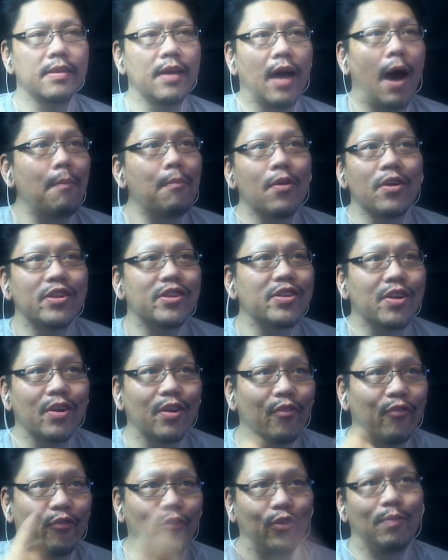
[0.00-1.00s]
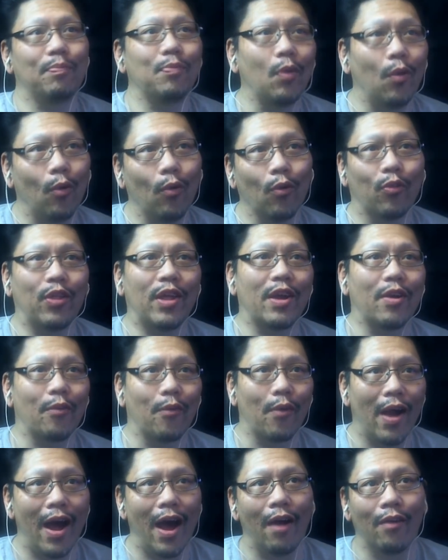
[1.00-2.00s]
I'm just going to flip the whole thing
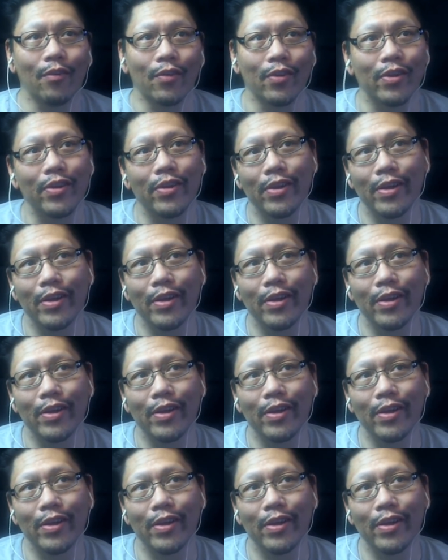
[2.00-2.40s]
around